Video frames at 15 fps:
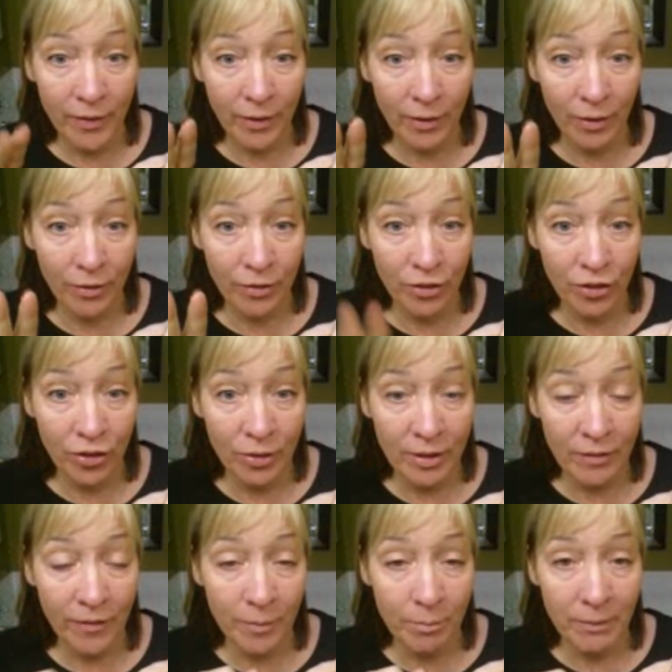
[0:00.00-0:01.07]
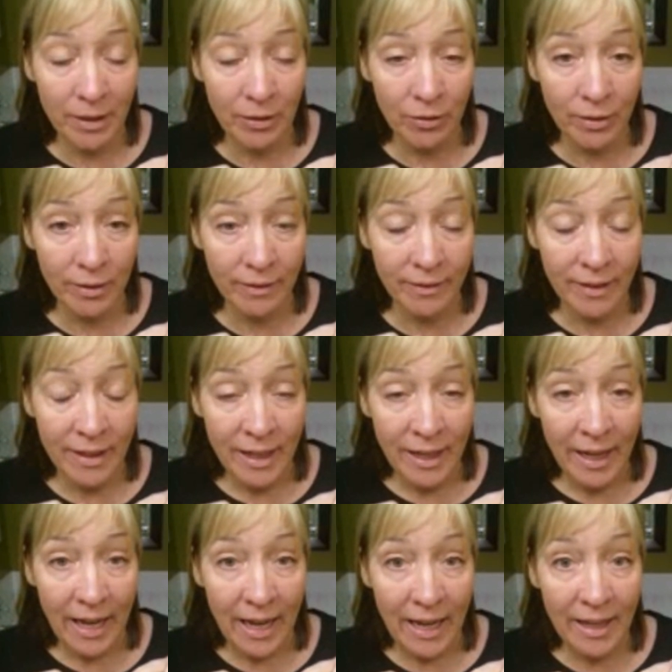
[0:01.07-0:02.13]
There are two different minerals,
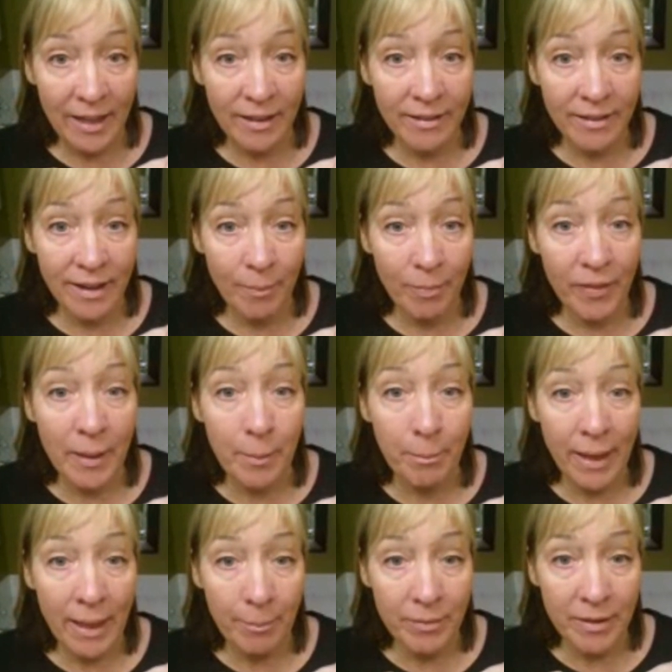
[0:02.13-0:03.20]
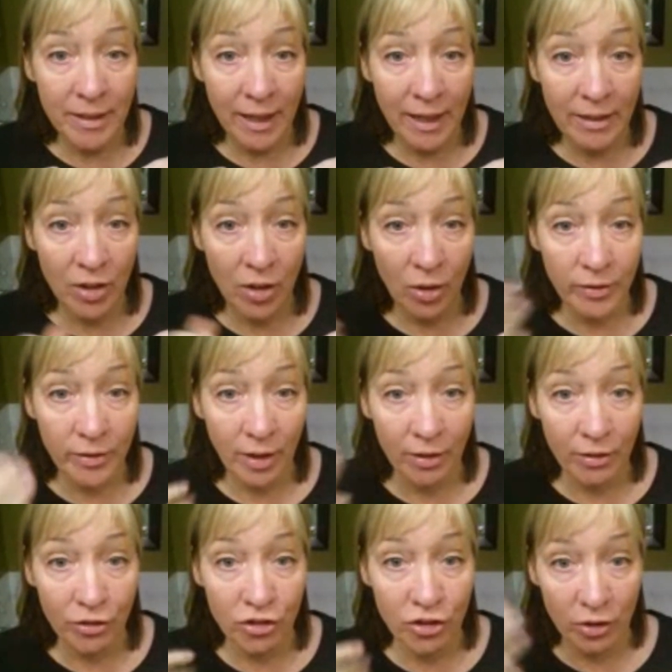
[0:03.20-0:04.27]
and then a peptide called
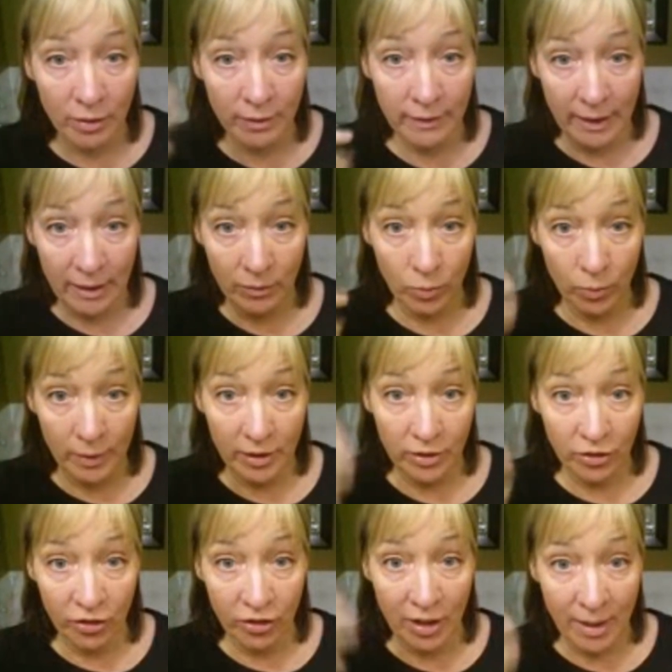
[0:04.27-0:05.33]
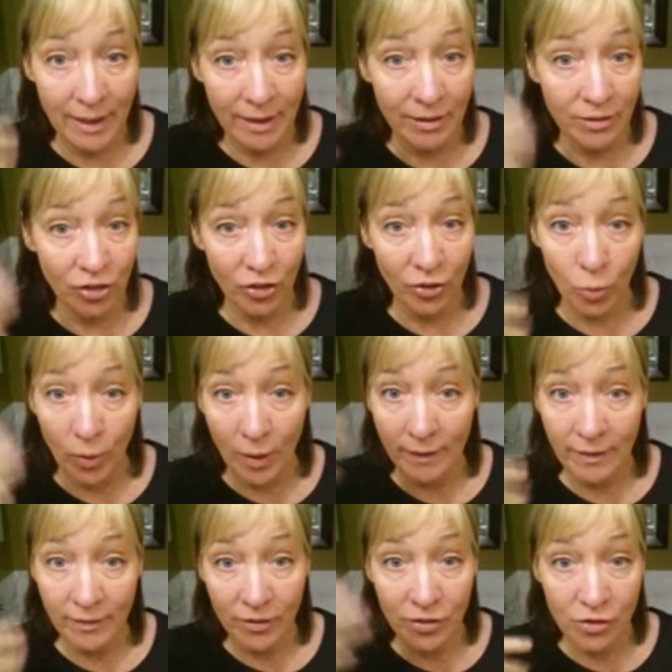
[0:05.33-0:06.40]
argireline, which, and just
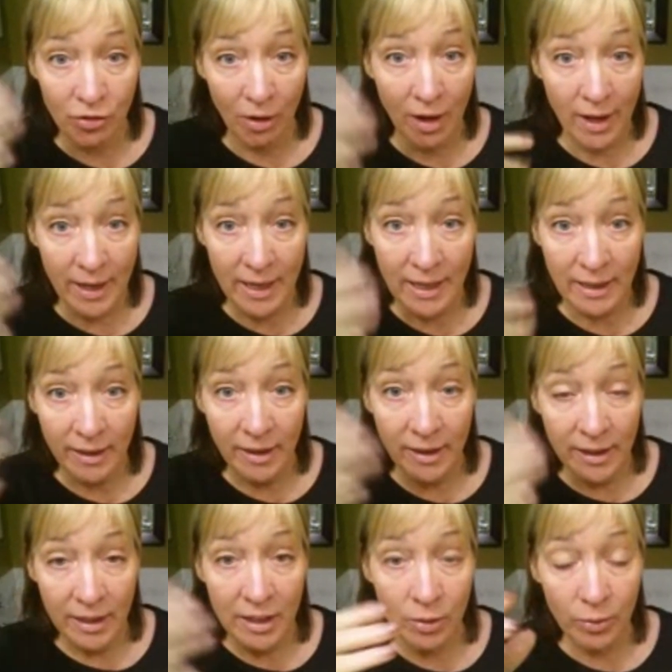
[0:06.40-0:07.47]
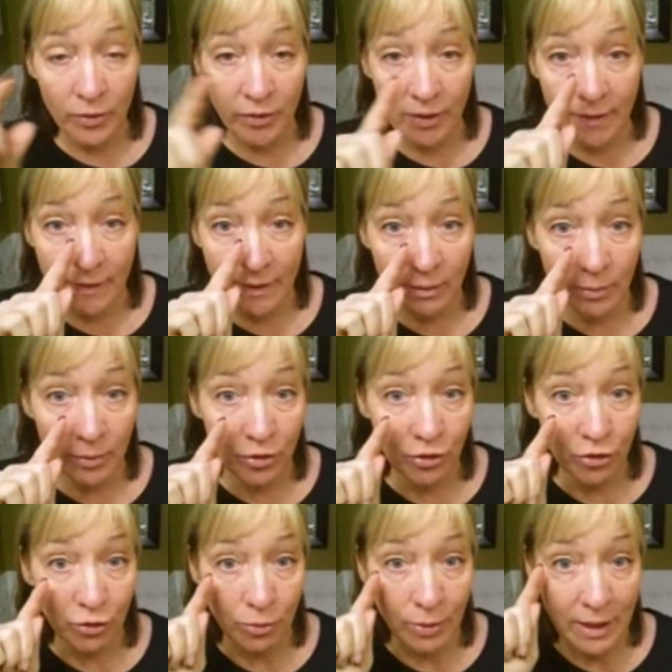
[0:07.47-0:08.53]
while it's drying, you will see that it will
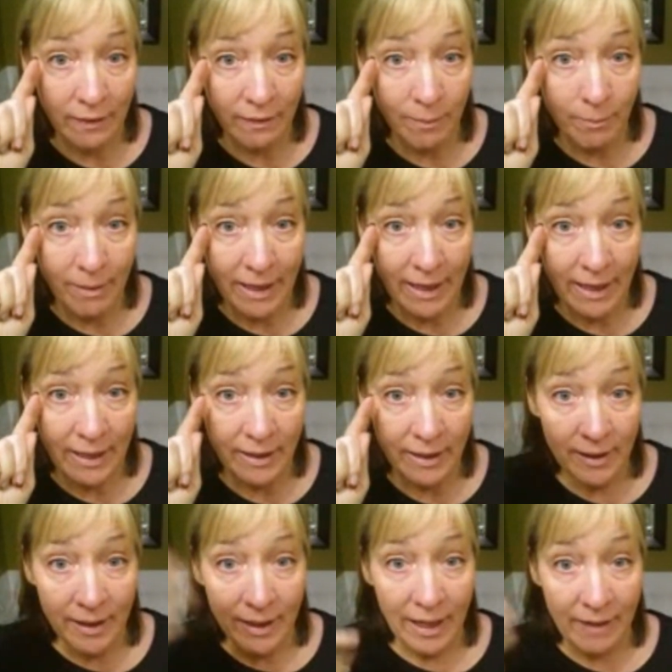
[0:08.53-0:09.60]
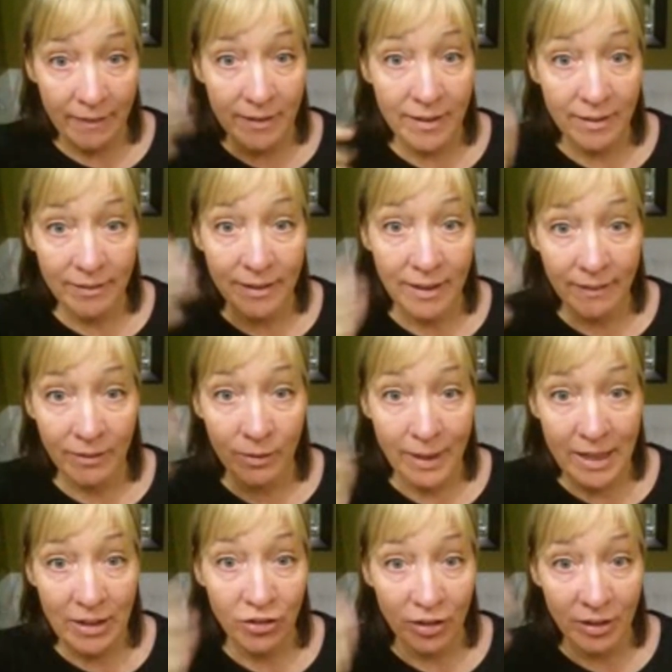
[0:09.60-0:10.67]
shrink the bag and the
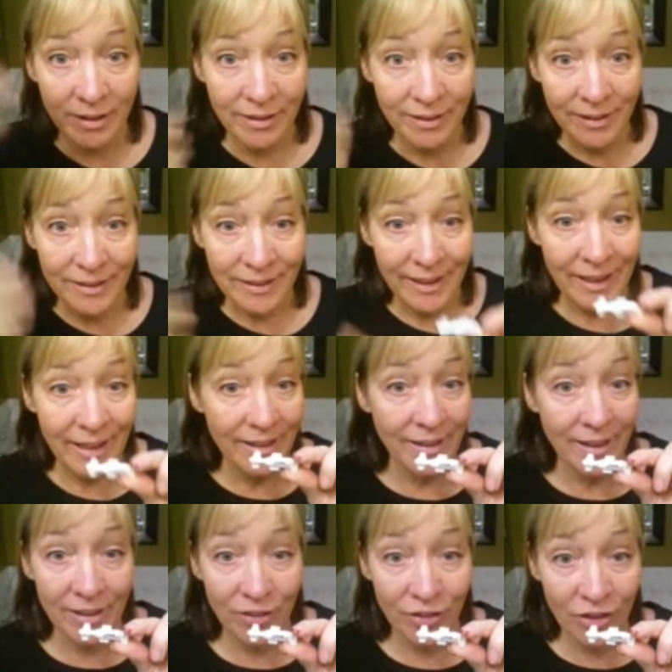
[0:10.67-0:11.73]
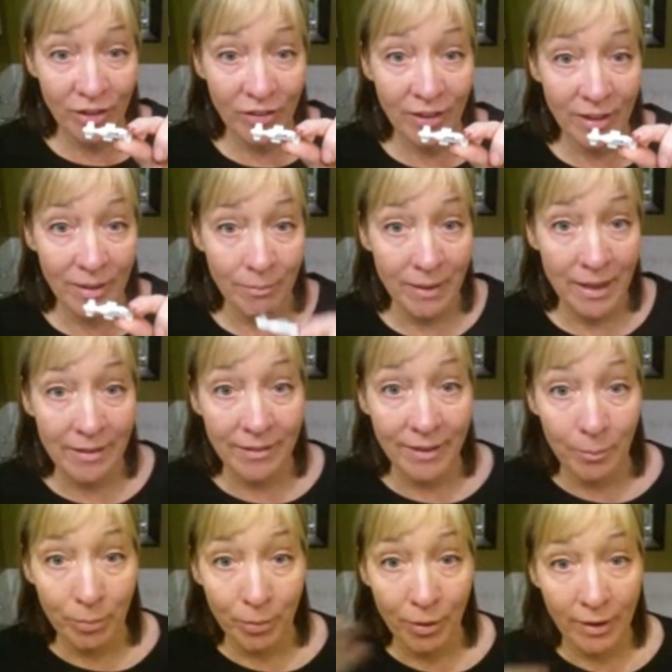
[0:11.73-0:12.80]
discoloration, and it's just an
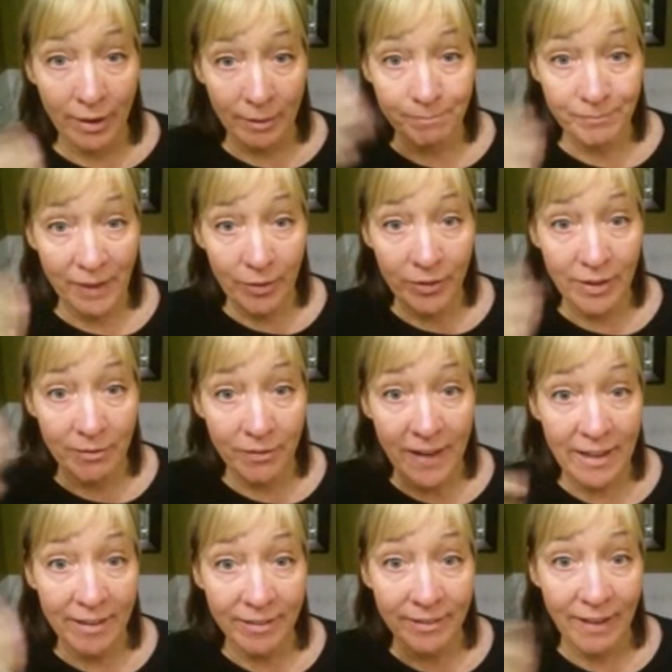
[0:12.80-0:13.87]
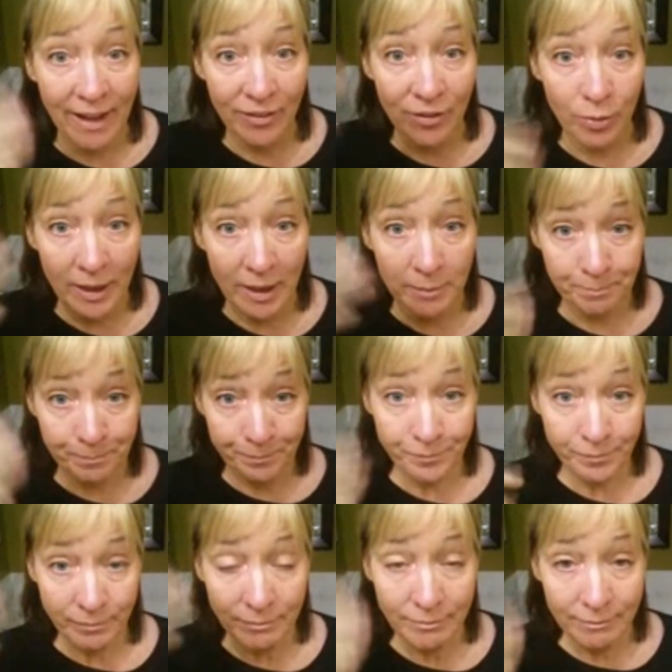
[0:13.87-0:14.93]
amazing product. I was in Vegas last week,
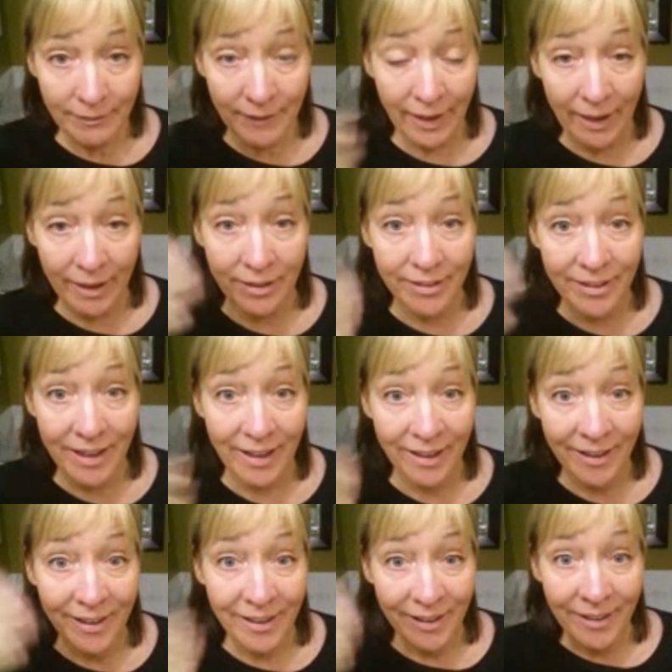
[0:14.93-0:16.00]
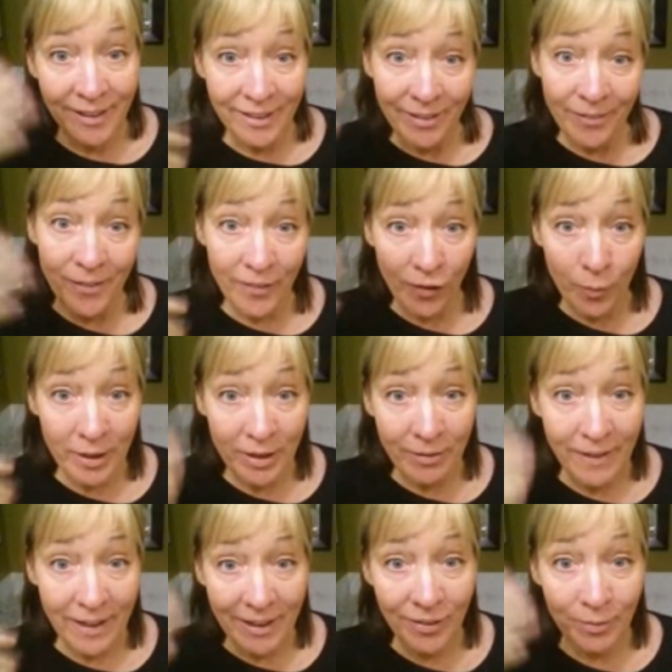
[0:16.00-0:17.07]
and if you've ever been
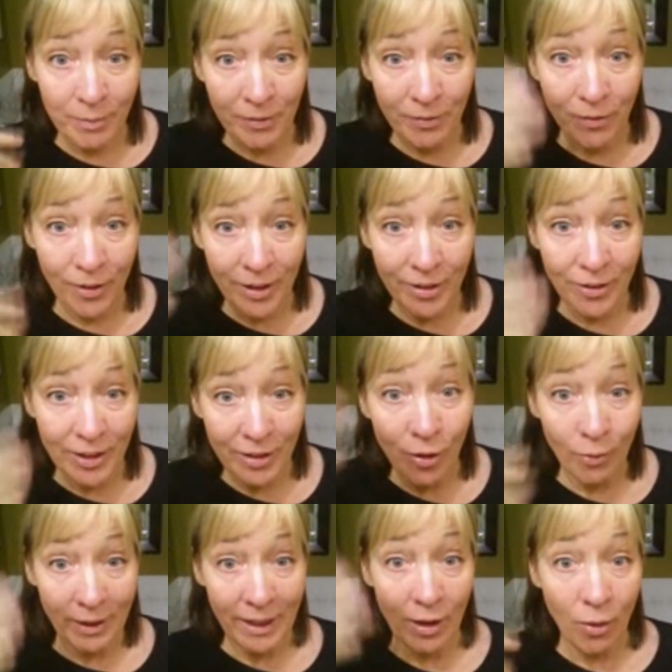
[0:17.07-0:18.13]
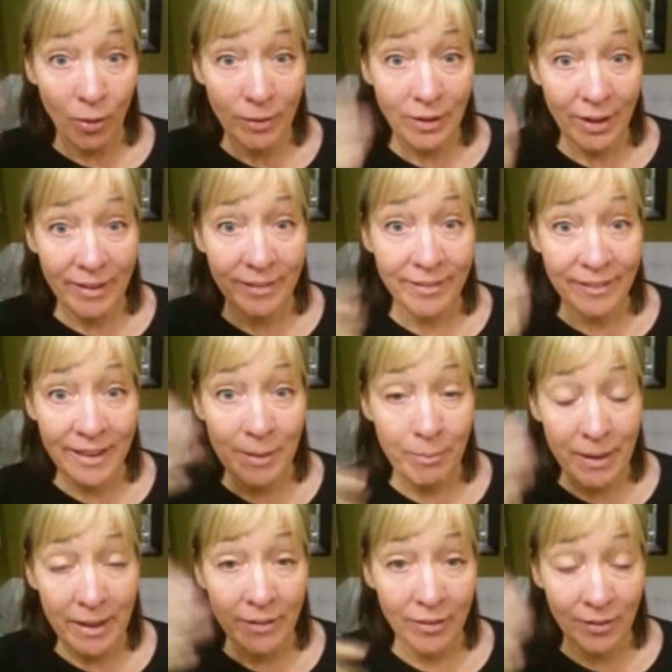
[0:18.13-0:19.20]
to Vegas before, you know you don't get a whole lot of
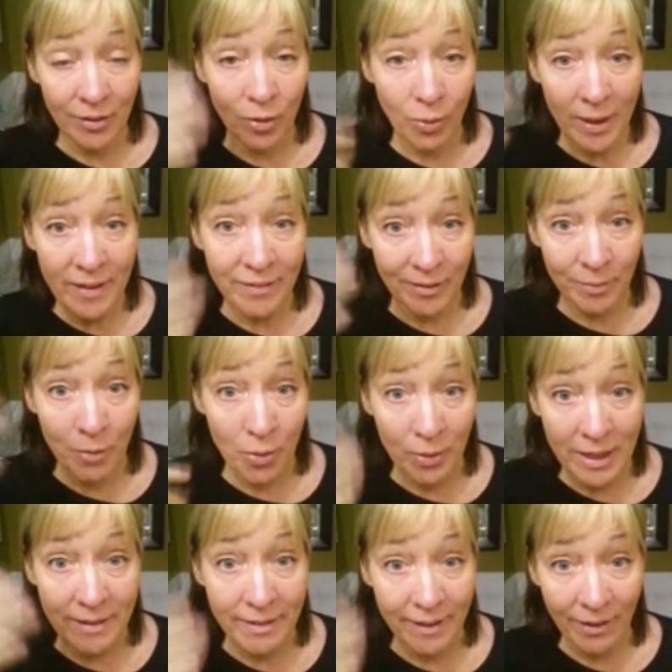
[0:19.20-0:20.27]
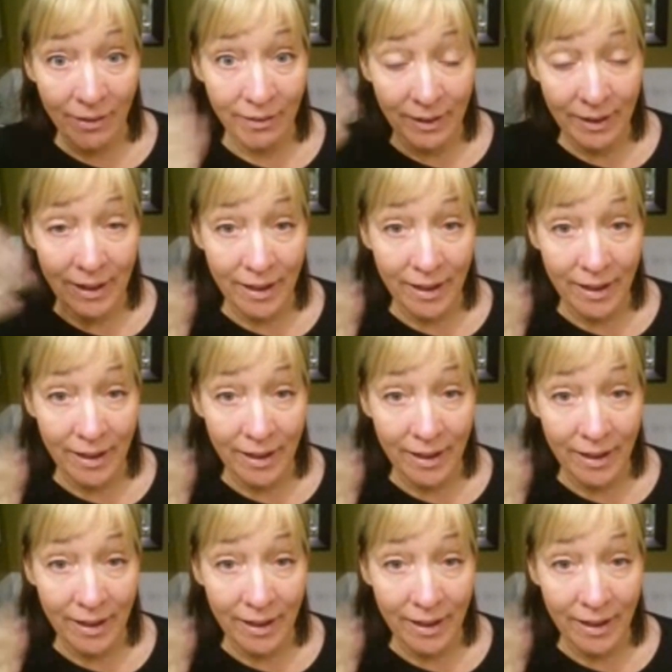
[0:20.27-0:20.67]
sleep, and it's quite smoky there.